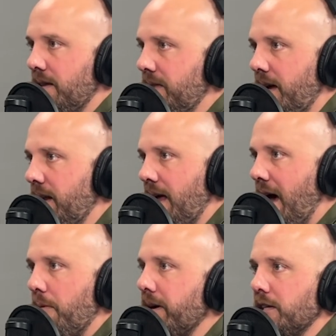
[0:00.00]
then
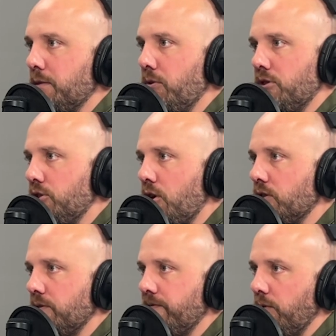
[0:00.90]
how am I supposed to
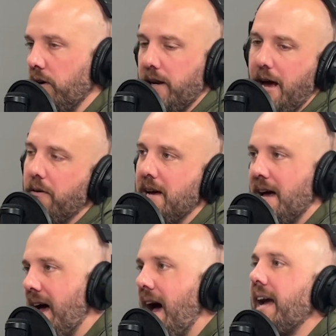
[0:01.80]
charge for it? Now,
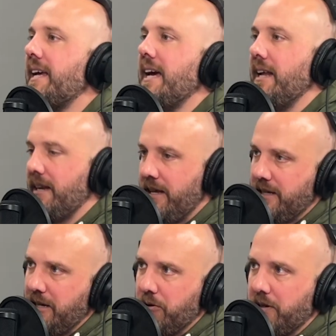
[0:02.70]
I get it.
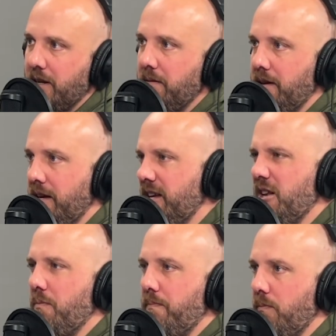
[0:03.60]
It's either going
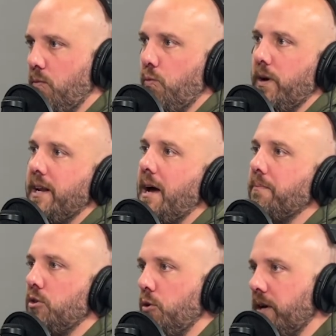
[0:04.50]
to, when
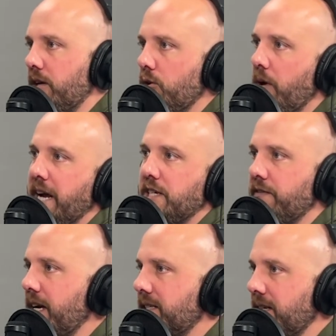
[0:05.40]
I'm doing a new
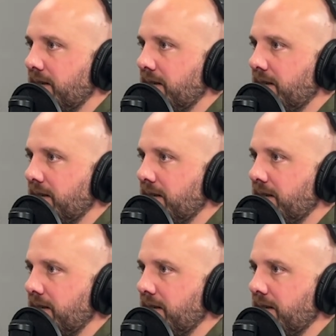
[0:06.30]
HVAC